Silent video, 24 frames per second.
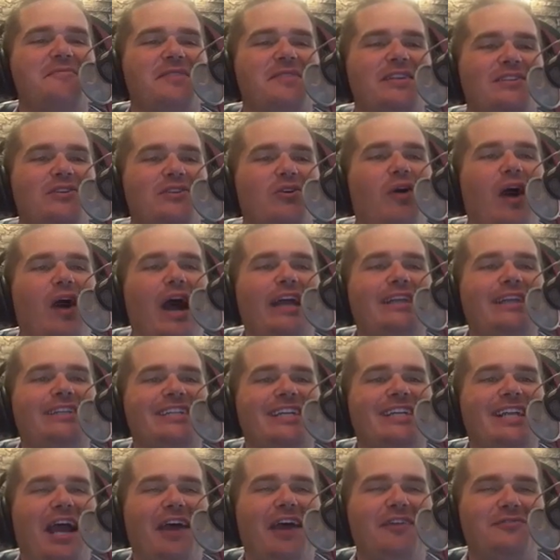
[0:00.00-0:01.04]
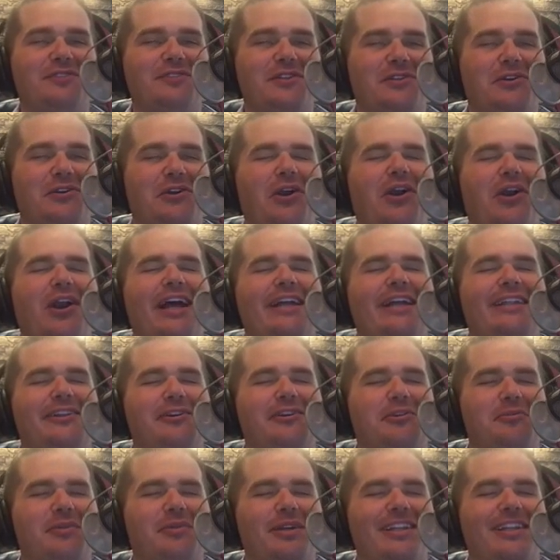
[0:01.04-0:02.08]
So I did have to learn a
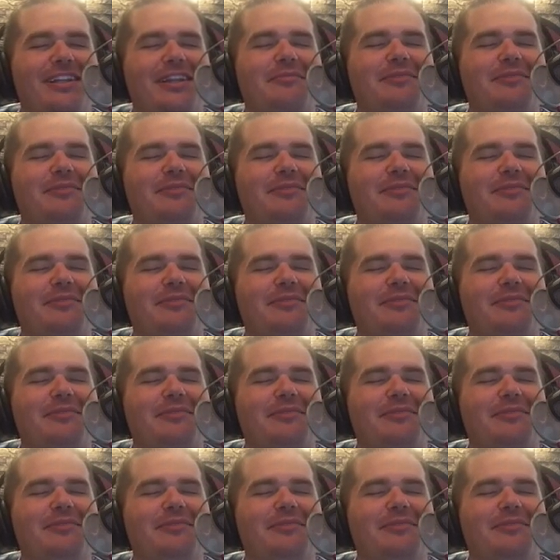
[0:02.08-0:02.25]
little bit of